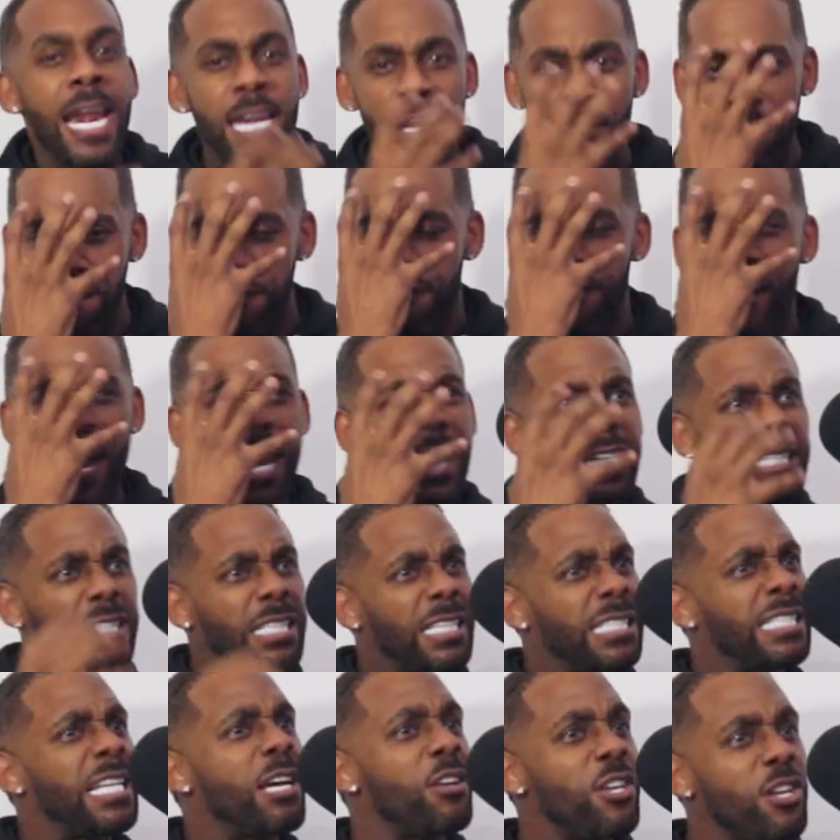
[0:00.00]
and the
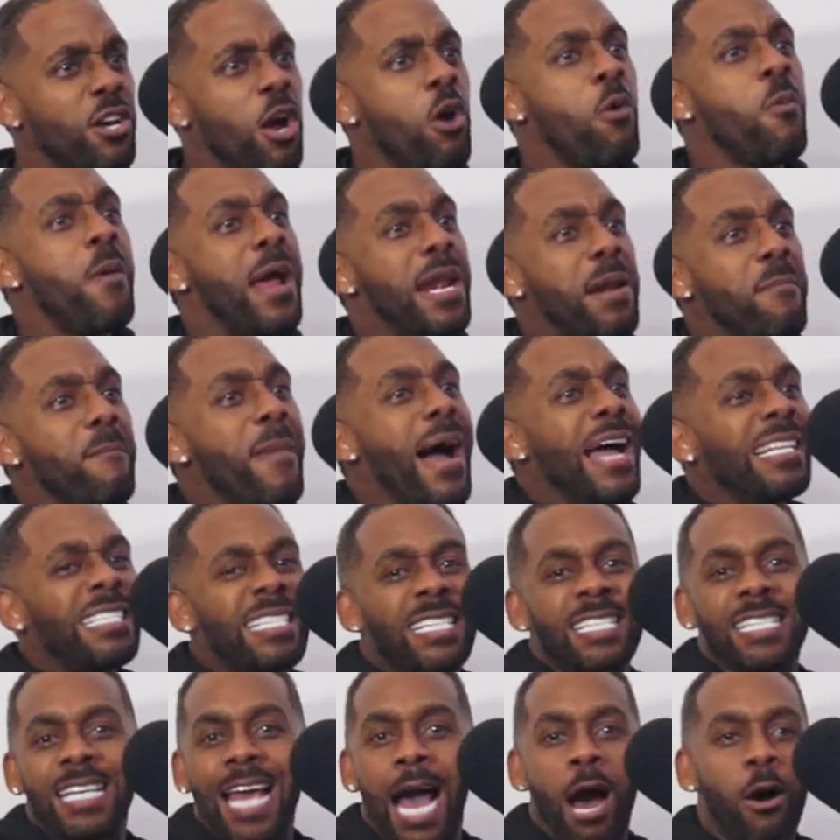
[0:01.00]
faces that, you know, when the
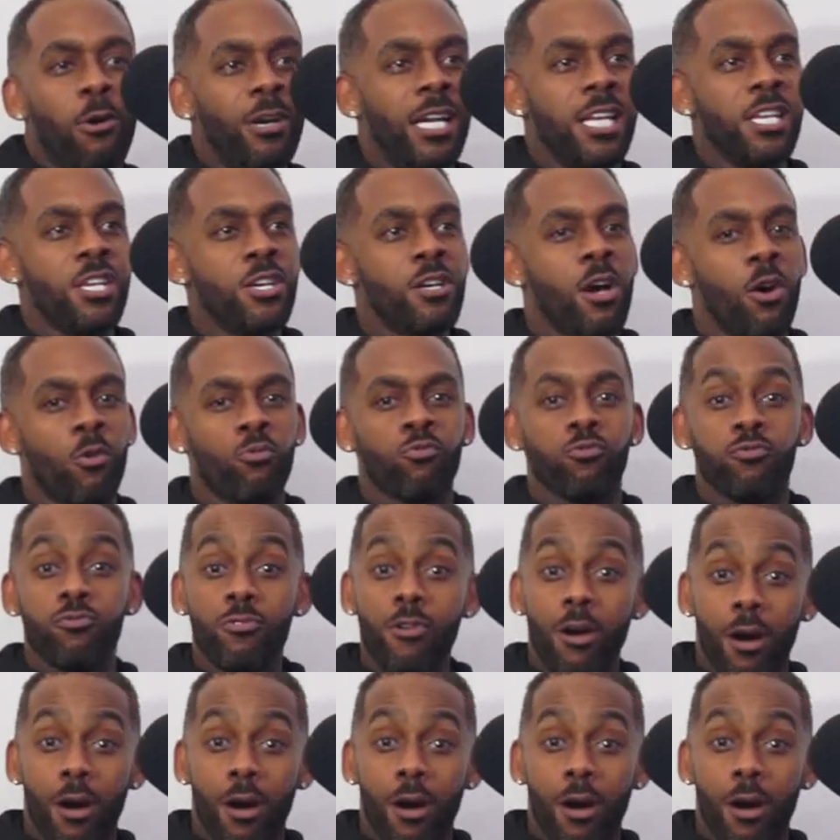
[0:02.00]
man's scowling, you go,